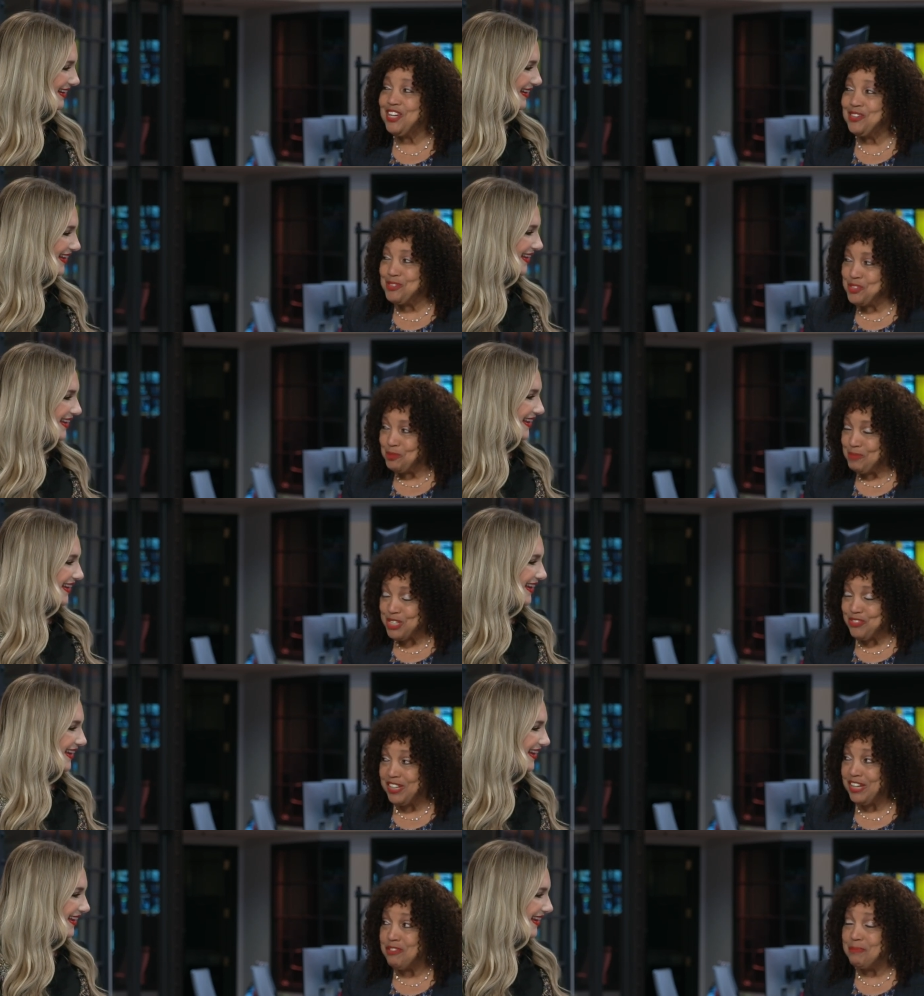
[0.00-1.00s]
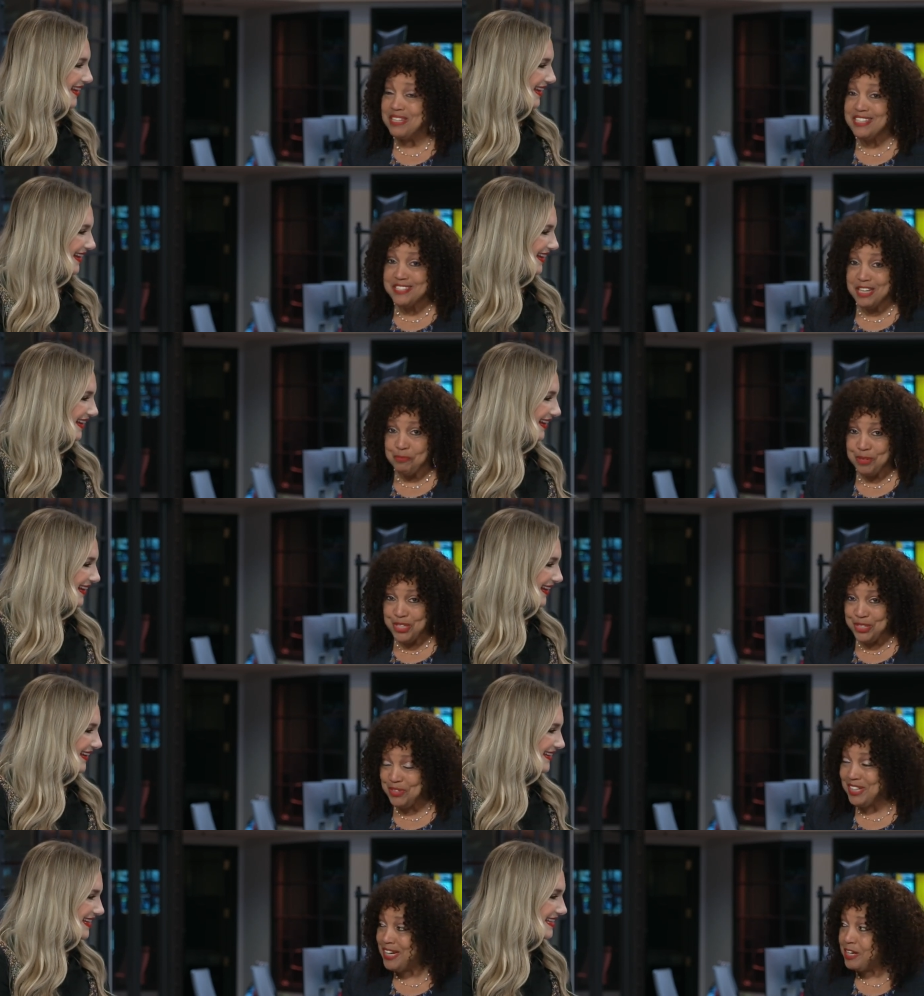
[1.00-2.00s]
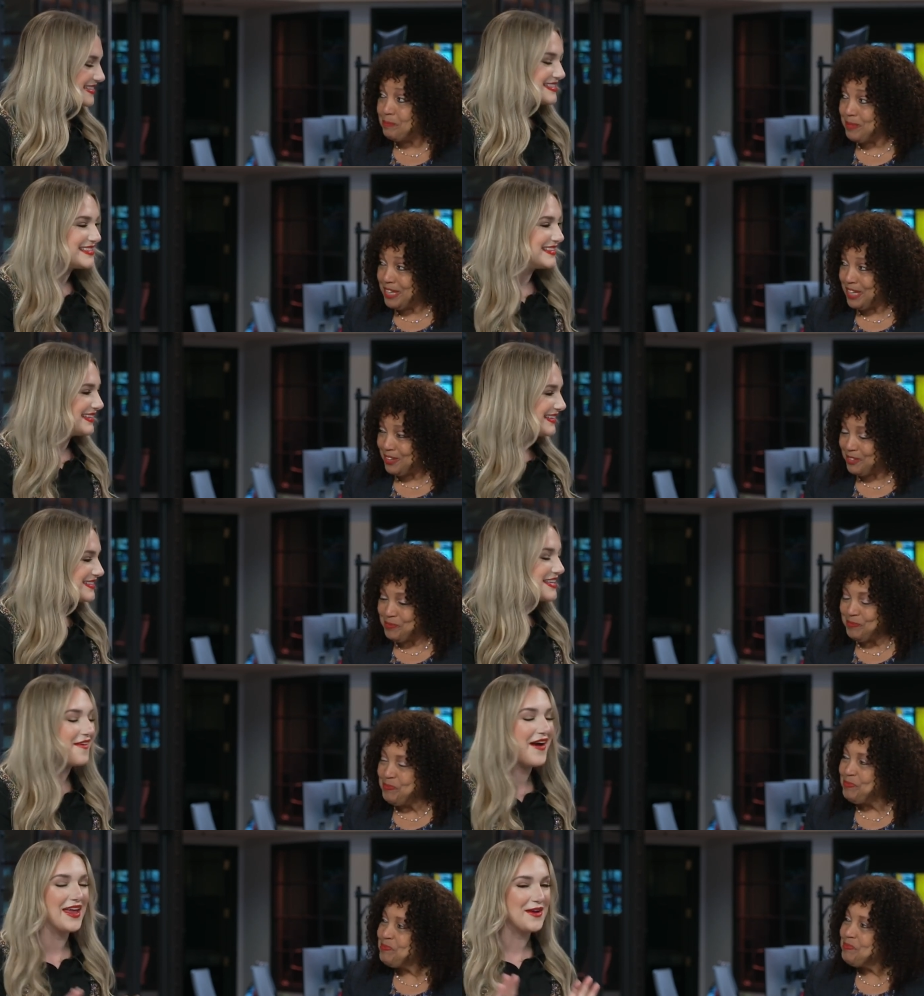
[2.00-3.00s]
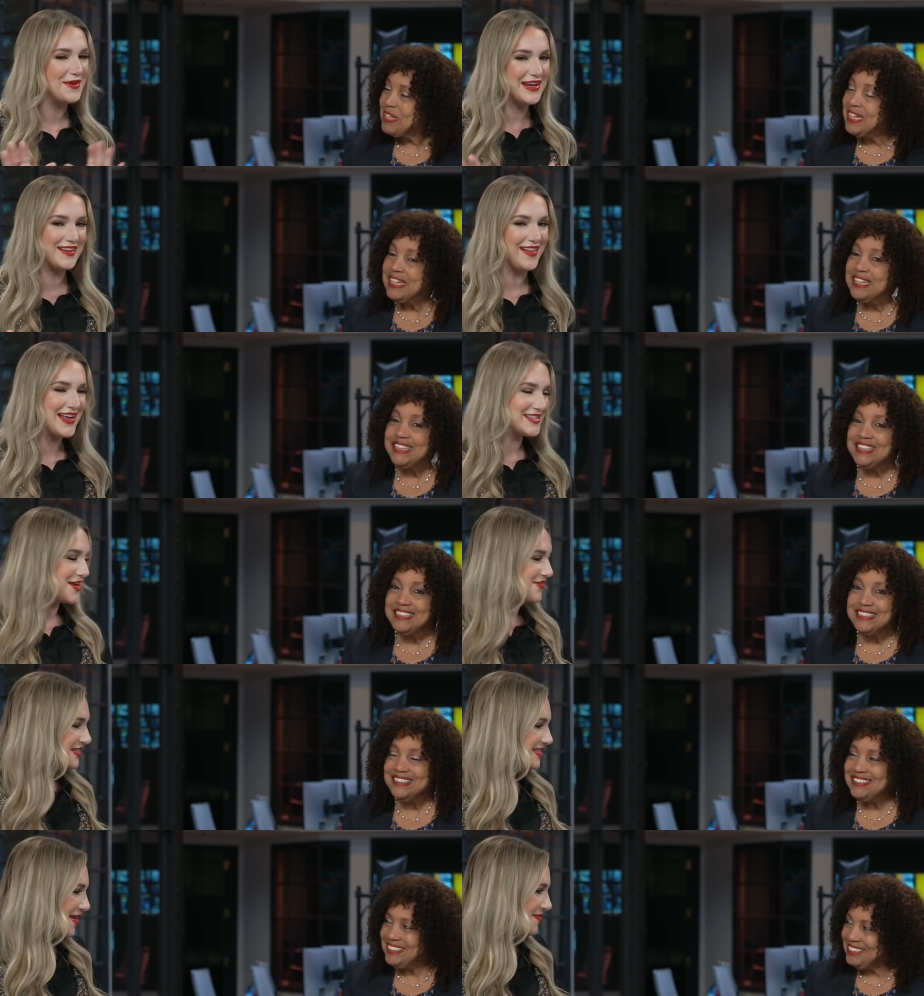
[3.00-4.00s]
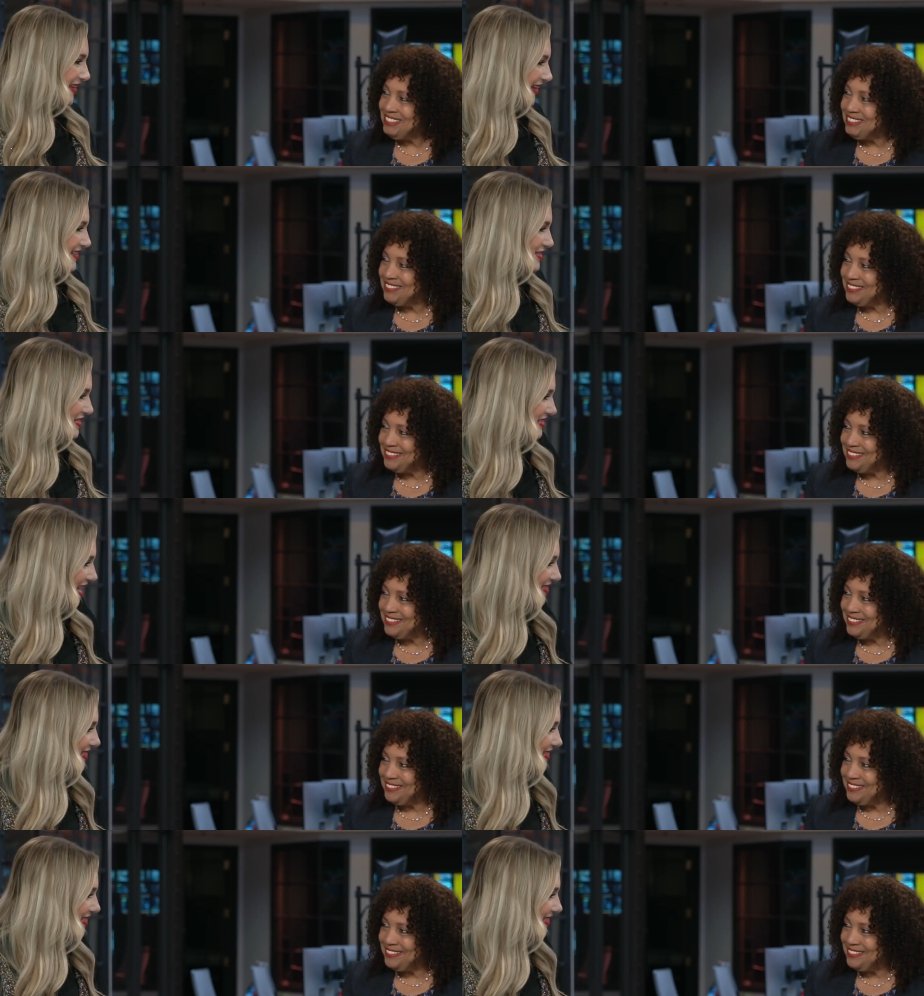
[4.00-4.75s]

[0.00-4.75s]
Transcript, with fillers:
Speaker 1: you so much for giving me this opportunity to be here. So I
Speaker 2: don't want to gloss gloss over something I just said